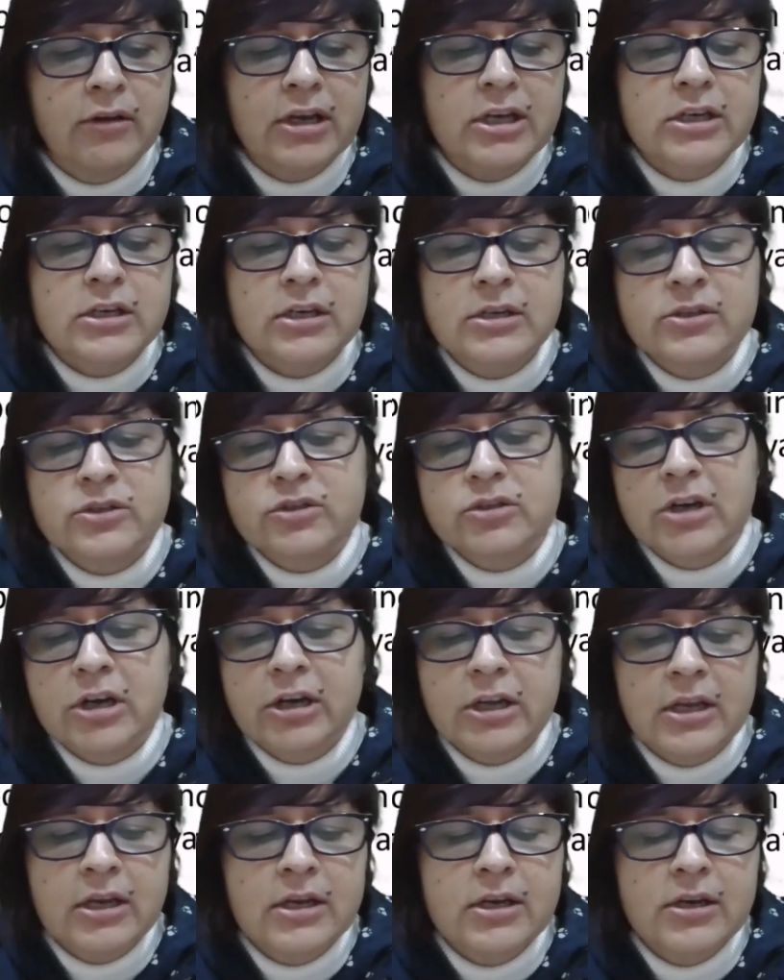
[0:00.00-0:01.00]
Right?
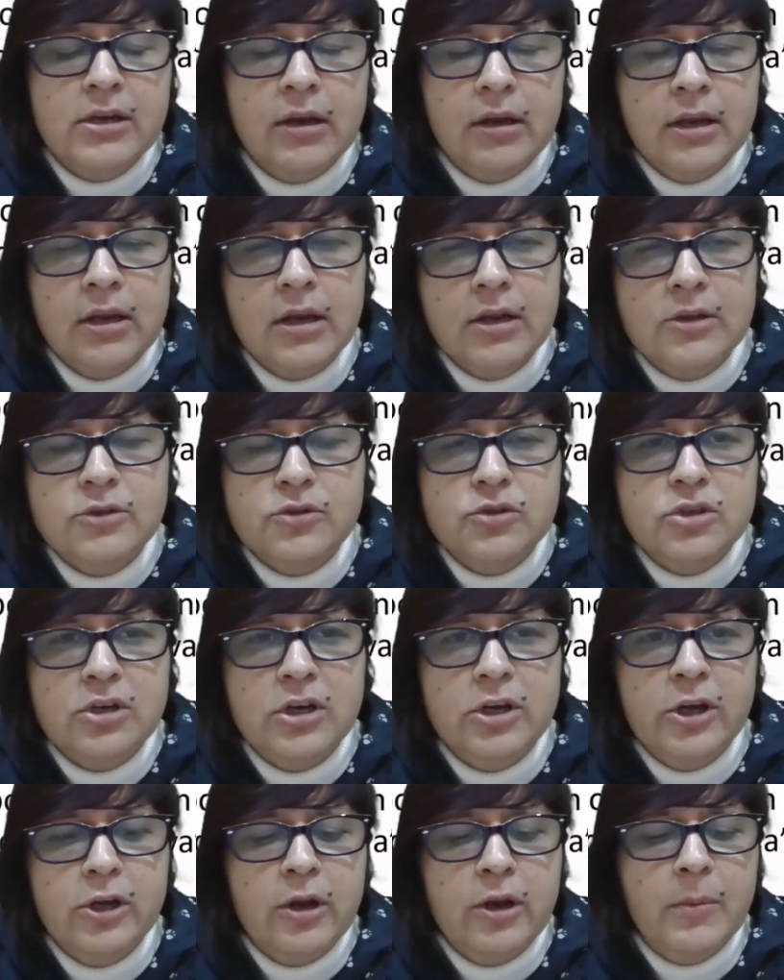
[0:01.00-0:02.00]
He also
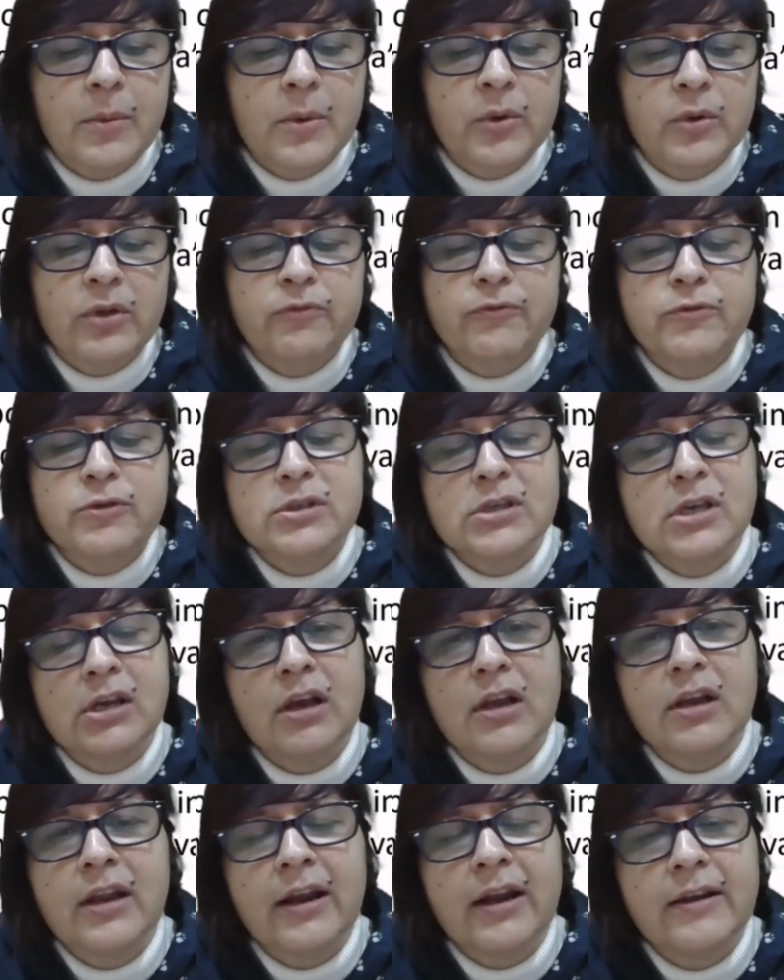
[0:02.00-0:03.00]
studied about the
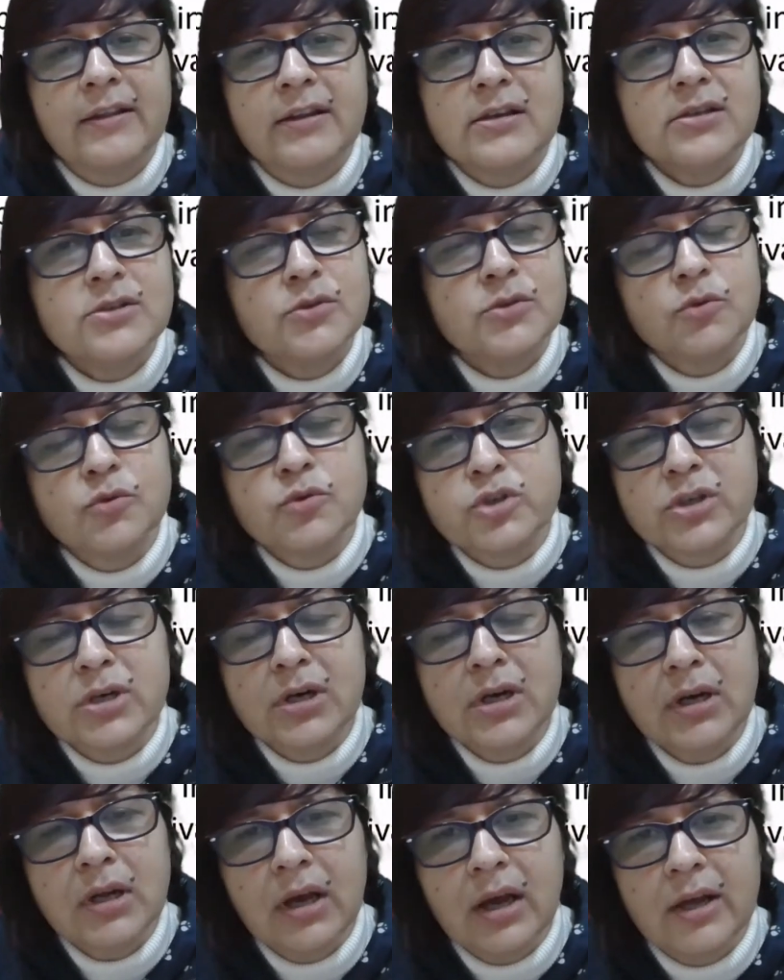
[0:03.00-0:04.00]
physical and the
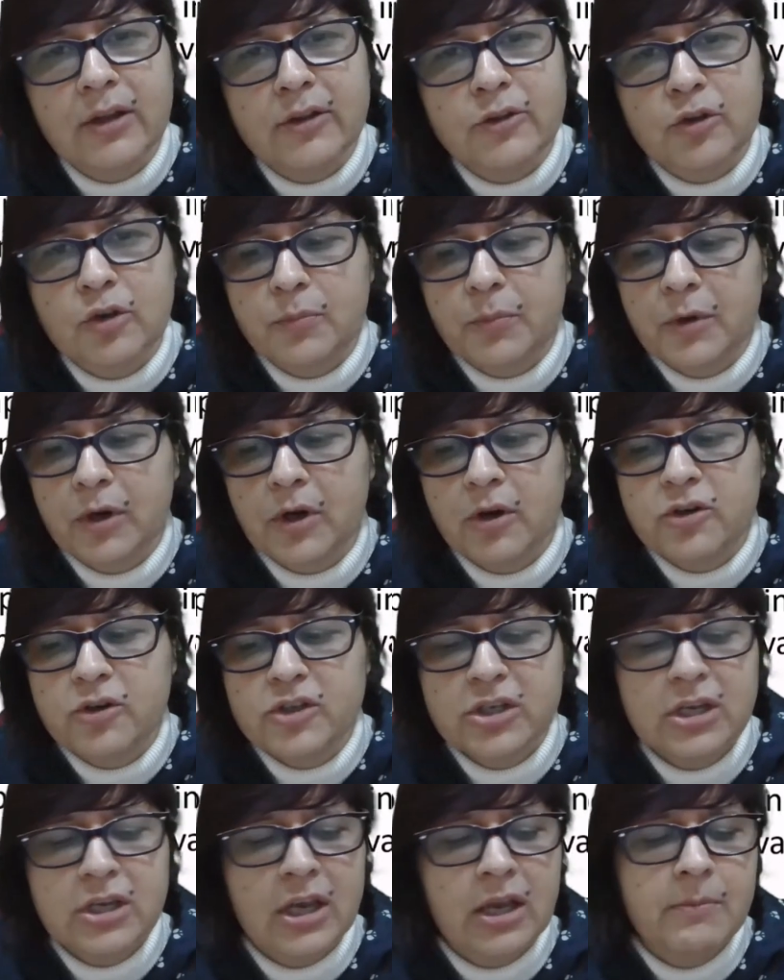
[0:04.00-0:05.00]
social
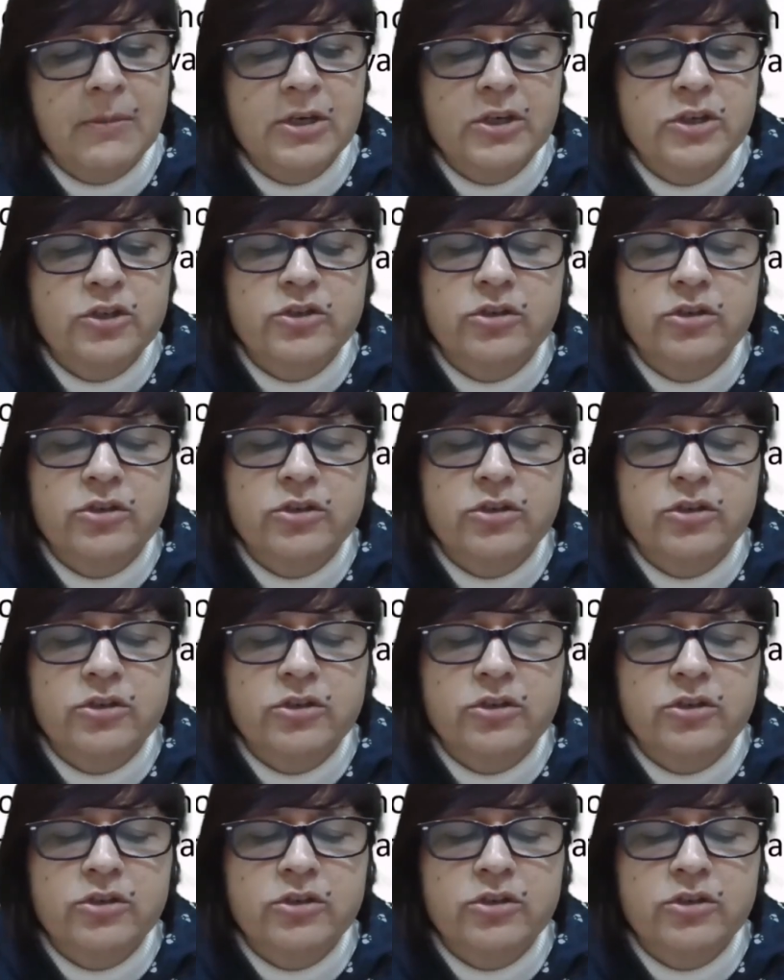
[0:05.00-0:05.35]
anthropology. M.N.